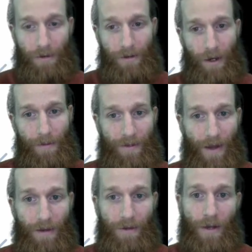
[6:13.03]
column is
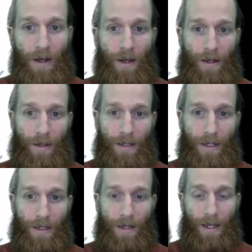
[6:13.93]
value,
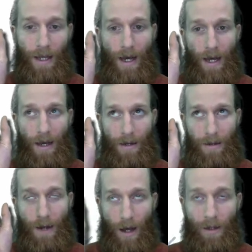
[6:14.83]
the
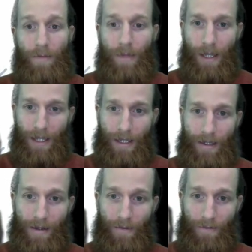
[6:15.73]
column
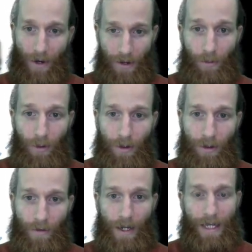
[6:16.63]
is variable,
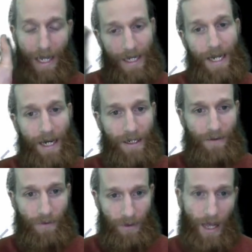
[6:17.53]
right? And the index is
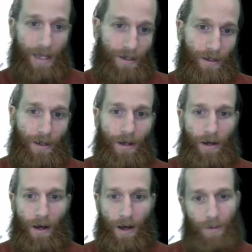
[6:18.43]
first last.
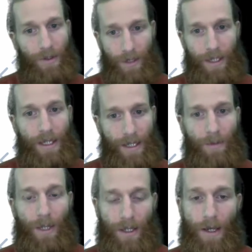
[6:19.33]
So you'd get the
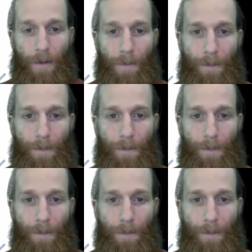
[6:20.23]
same thing there.